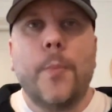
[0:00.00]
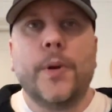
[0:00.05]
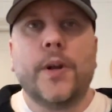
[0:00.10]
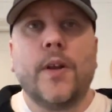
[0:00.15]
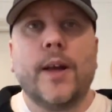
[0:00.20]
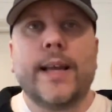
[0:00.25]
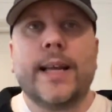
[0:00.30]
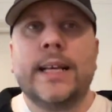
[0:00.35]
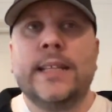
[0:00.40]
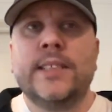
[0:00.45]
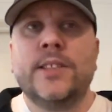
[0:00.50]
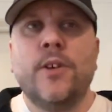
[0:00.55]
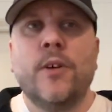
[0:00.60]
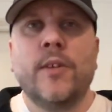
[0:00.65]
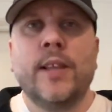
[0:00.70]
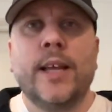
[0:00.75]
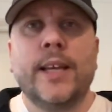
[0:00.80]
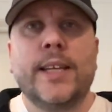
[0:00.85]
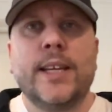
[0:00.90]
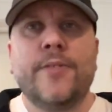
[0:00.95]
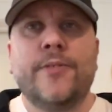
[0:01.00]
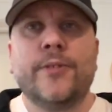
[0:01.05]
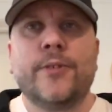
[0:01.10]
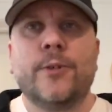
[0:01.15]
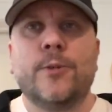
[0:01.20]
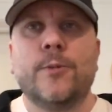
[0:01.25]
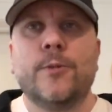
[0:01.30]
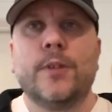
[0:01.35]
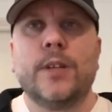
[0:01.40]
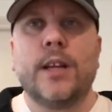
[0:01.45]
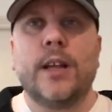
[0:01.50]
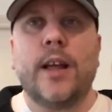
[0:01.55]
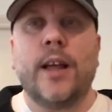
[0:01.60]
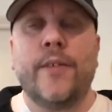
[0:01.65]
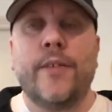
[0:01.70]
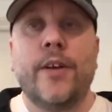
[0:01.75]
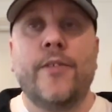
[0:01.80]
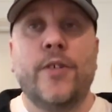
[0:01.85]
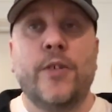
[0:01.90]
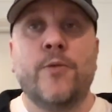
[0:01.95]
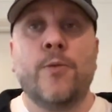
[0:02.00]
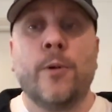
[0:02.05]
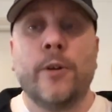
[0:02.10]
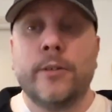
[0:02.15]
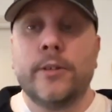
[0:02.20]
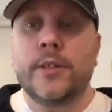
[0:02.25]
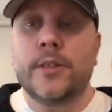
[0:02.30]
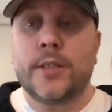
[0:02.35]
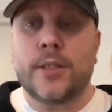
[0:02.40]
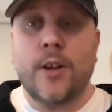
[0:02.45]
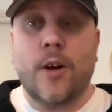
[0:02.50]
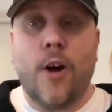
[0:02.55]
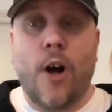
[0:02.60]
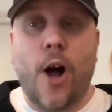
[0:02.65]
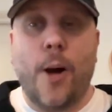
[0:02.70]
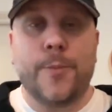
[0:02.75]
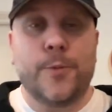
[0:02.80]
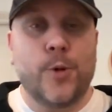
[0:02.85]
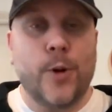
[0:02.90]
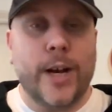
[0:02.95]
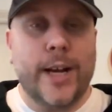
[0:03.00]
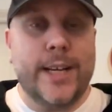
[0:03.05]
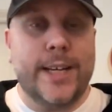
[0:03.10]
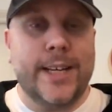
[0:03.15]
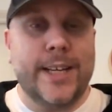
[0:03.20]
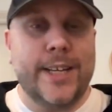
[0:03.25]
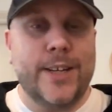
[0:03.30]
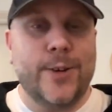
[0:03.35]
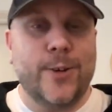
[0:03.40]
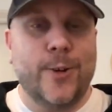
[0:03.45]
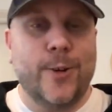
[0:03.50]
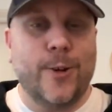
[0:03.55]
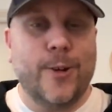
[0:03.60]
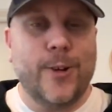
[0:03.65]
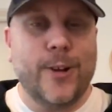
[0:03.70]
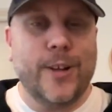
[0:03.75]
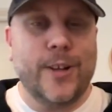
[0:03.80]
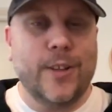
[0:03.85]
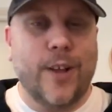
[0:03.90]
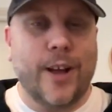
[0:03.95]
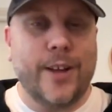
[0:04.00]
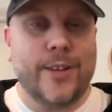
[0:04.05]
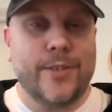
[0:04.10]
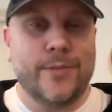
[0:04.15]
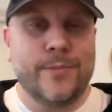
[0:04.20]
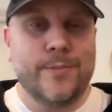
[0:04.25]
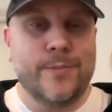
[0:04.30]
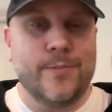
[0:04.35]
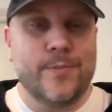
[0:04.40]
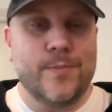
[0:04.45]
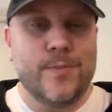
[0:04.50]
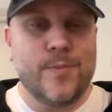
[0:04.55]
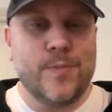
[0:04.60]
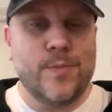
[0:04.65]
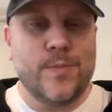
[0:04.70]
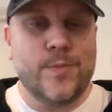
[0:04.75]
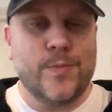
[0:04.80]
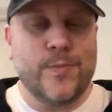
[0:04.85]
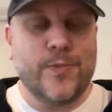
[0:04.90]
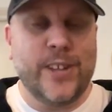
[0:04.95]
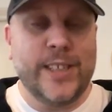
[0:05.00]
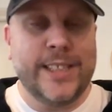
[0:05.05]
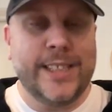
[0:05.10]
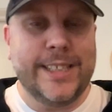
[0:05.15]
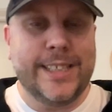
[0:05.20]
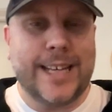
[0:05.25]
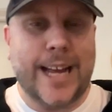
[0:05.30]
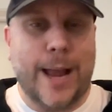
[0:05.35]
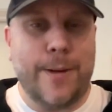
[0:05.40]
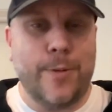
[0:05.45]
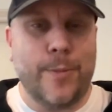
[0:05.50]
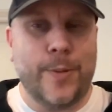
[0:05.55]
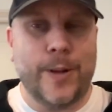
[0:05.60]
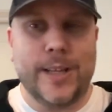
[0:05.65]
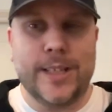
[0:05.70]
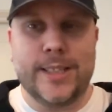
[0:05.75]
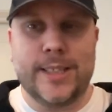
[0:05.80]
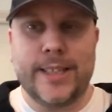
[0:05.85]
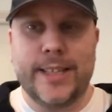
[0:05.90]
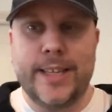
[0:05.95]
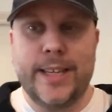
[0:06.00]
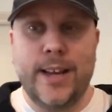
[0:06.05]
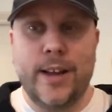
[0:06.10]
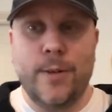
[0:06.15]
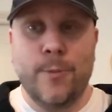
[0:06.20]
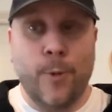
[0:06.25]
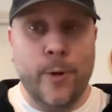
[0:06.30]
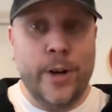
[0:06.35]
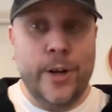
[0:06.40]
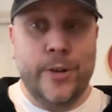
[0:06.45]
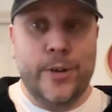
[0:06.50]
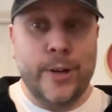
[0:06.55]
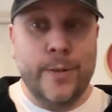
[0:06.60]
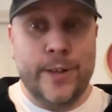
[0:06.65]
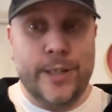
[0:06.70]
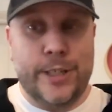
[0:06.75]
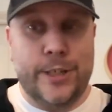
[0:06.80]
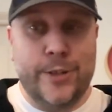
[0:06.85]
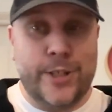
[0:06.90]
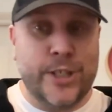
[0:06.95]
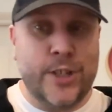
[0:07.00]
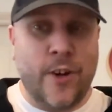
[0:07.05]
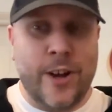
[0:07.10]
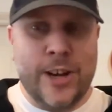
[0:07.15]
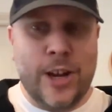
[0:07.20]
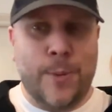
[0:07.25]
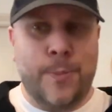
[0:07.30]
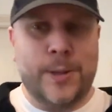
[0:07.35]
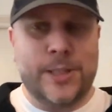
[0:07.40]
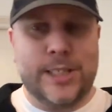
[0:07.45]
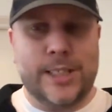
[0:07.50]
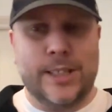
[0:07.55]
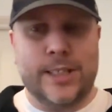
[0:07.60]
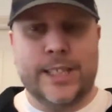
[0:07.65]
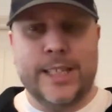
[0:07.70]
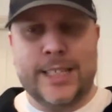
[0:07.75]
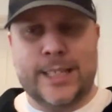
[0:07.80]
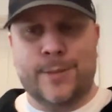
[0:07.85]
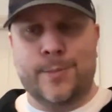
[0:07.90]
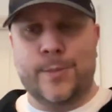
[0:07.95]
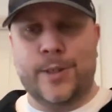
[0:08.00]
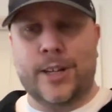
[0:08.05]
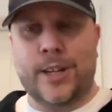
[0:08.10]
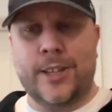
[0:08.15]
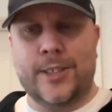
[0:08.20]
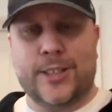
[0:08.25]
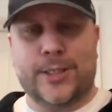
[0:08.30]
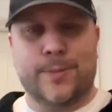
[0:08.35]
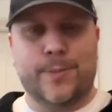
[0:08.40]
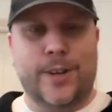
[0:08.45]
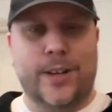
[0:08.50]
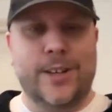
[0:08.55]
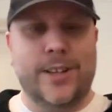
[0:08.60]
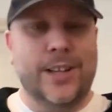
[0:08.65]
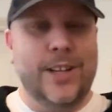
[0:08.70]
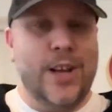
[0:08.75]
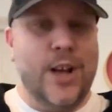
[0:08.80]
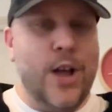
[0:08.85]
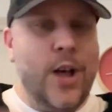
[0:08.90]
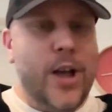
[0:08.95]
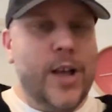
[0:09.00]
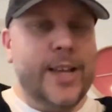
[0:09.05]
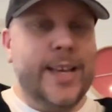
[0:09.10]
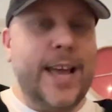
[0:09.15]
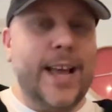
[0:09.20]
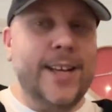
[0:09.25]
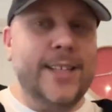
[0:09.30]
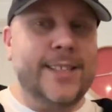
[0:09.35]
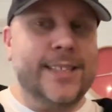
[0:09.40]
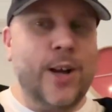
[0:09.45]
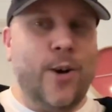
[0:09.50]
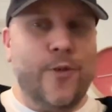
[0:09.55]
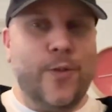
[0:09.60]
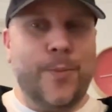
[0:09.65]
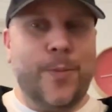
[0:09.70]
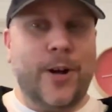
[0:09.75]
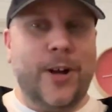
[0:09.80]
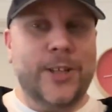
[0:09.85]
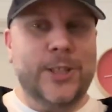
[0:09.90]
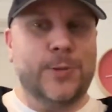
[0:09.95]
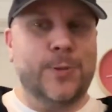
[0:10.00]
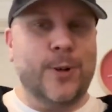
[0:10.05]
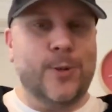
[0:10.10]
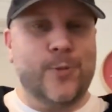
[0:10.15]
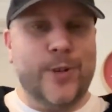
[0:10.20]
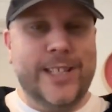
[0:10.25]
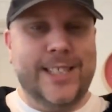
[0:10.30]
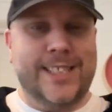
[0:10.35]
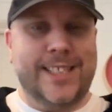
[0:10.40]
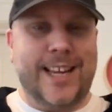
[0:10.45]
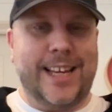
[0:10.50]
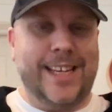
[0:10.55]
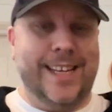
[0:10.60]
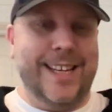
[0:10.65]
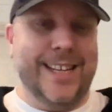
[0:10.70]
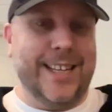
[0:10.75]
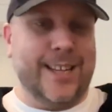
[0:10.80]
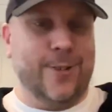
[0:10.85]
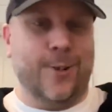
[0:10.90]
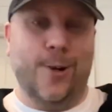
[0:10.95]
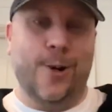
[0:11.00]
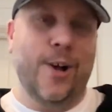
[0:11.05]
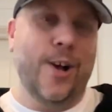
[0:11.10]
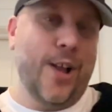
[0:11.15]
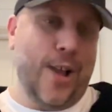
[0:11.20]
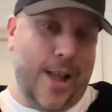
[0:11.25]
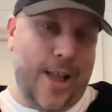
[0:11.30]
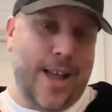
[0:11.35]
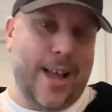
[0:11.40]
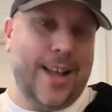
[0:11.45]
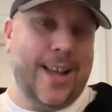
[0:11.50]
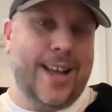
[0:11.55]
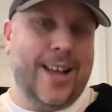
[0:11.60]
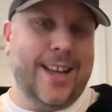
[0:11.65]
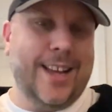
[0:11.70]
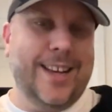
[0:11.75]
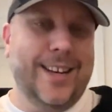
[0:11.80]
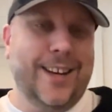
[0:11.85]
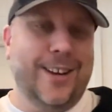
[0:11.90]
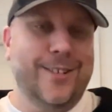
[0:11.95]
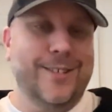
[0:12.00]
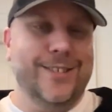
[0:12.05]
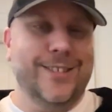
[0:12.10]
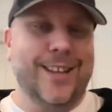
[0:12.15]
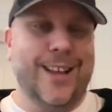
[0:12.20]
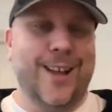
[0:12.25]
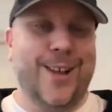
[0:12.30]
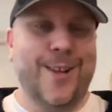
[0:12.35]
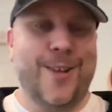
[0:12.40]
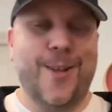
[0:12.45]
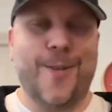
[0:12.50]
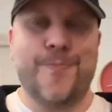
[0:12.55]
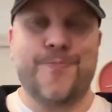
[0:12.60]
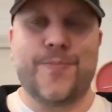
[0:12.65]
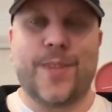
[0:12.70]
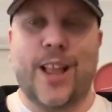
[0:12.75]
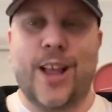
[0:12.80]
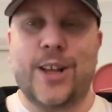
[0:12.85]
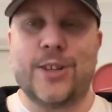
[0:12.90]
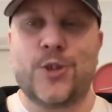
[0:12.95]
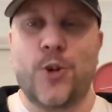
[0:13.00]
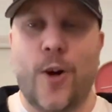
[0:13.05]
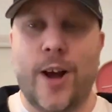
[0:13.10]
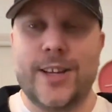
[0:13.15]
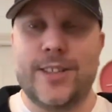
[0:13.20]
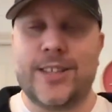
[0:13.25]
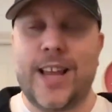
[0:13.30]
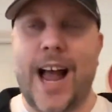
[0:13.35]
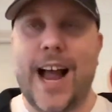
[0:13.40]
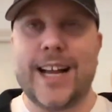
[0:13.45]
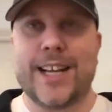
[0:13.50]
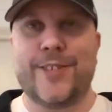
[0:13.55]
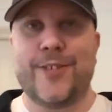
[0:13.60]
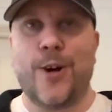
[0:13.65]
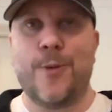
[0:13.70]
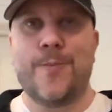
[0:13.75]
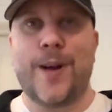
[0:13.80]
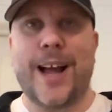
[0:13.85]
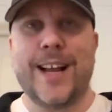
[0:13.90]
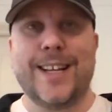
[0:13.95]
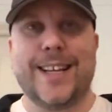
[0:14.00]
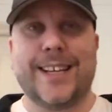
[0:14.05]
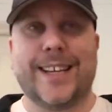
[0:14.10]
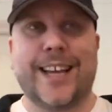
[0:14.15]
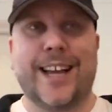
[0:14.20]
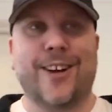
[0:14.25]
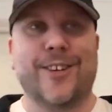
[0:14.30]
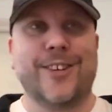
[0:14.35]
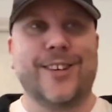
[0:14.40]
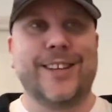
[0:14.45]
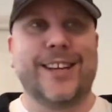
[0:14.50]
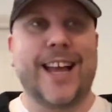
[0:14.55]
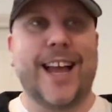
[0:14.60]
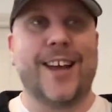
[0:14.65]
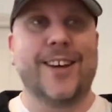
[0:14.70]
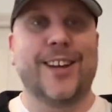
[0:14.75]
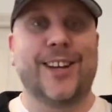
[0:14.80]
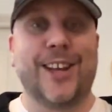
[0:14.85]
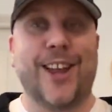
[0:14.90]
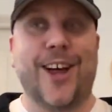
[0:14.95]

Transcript: but like, it's not that difficult. If, if you want to start upgrading your like phishing capability, what you do is you sign up as a legitimate customer, get yourself a password reset link or Uh, you know, uh, try and hack your own bank account and get an